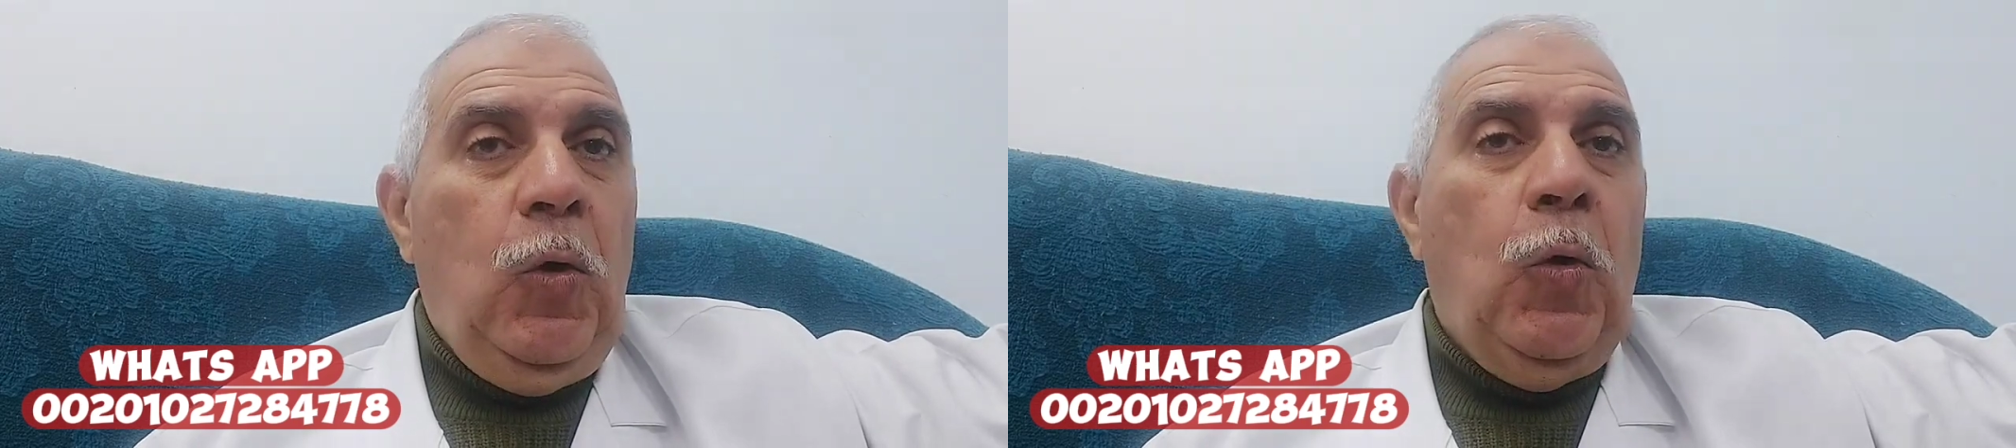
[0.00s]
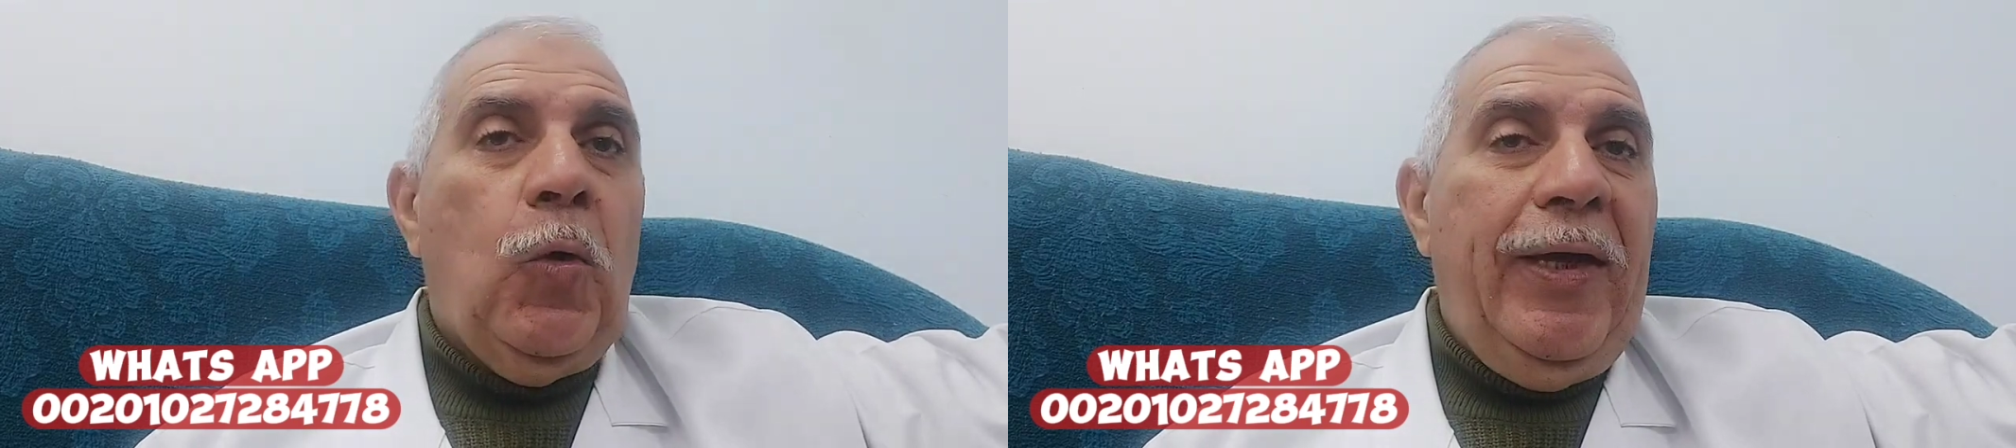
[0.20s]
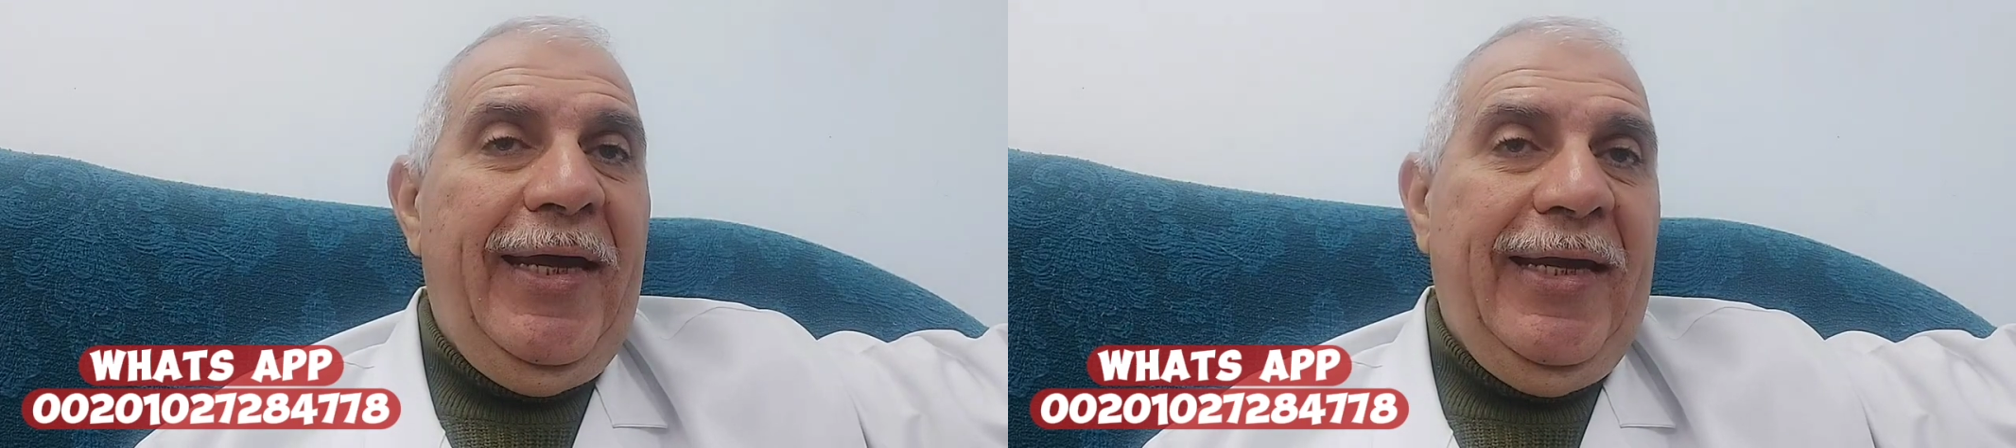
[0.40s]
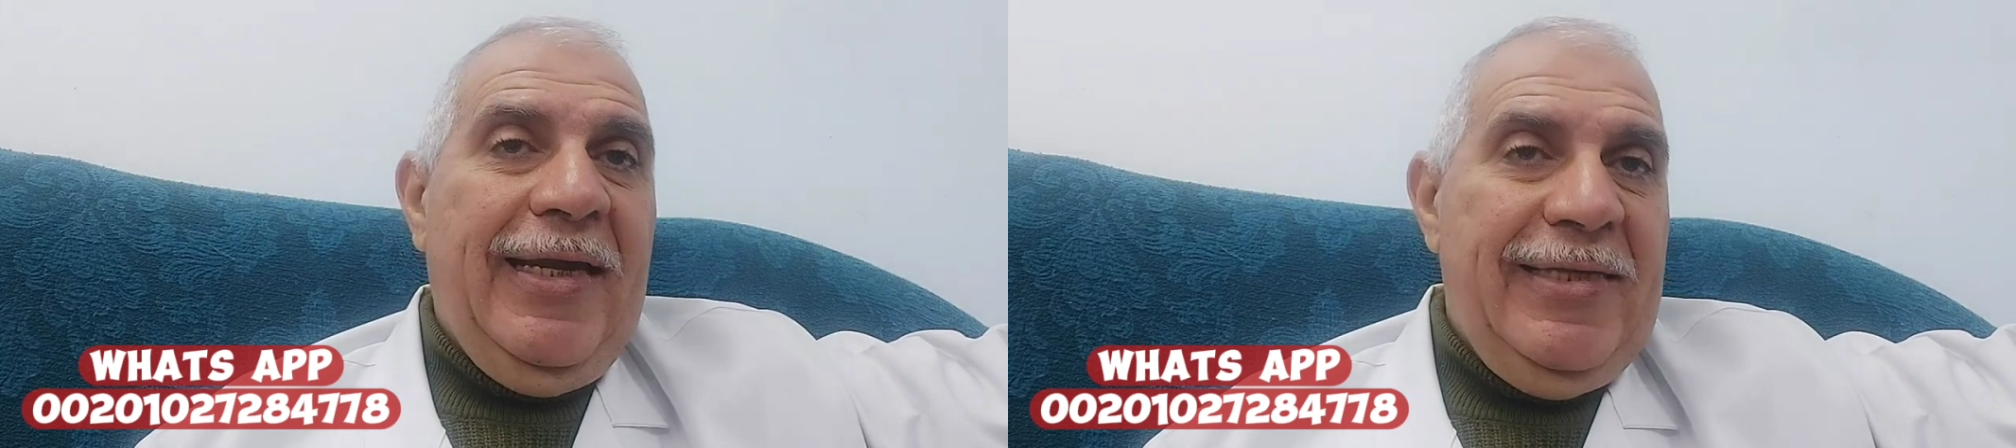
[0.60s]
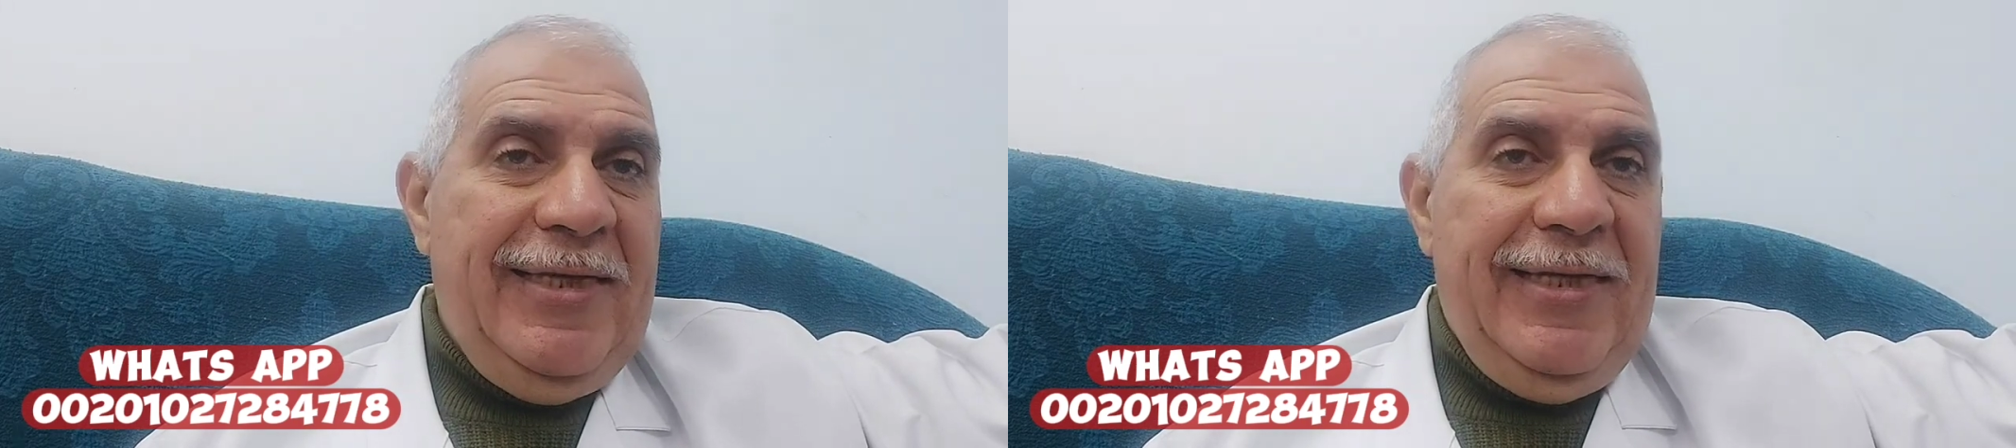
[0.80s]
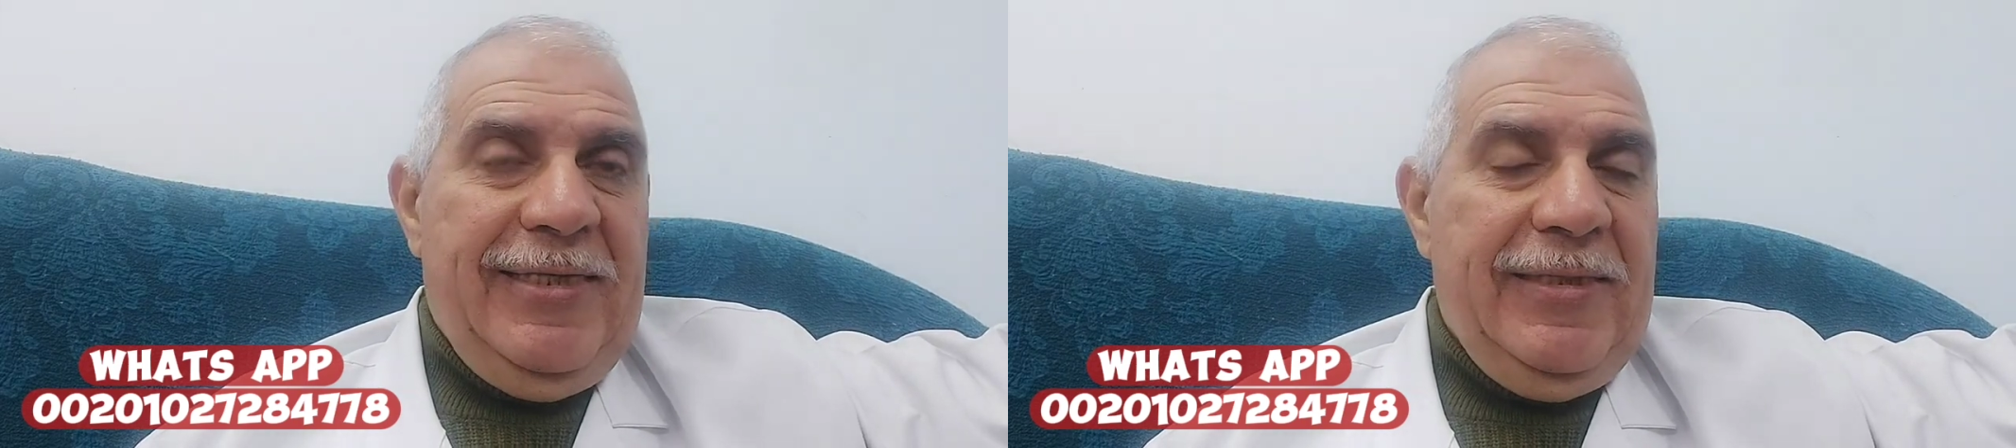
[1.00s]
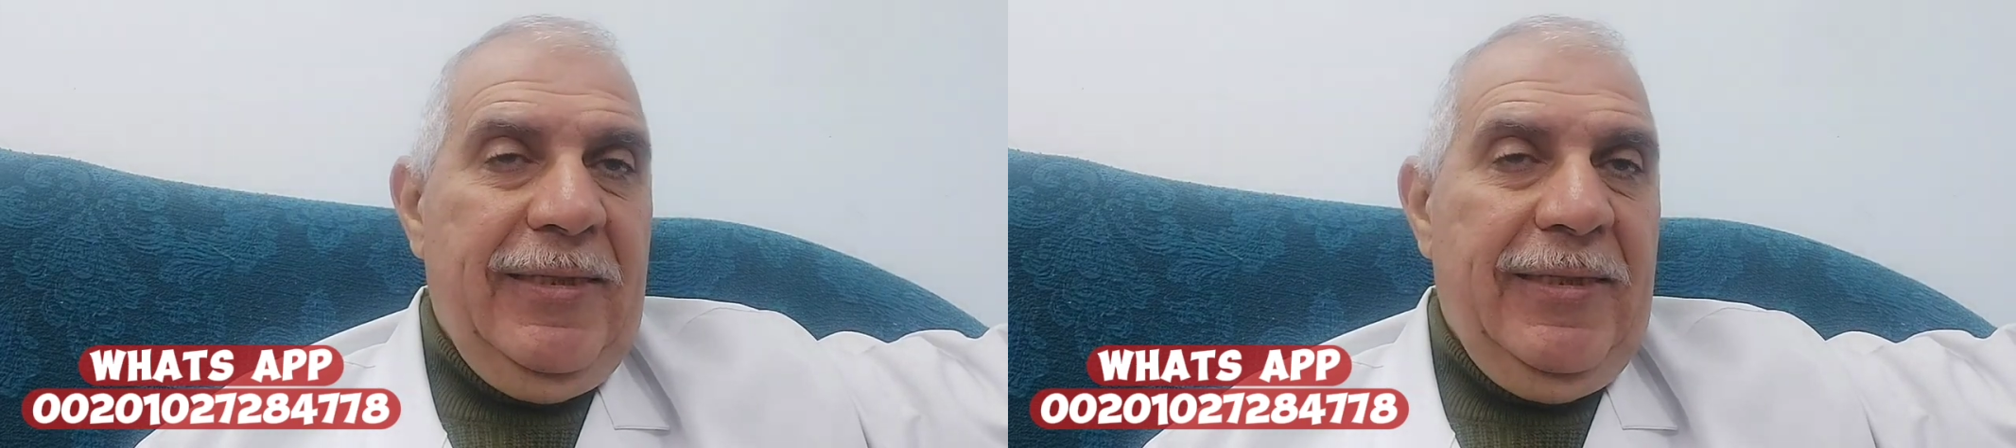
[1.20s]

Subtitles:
or anal sex.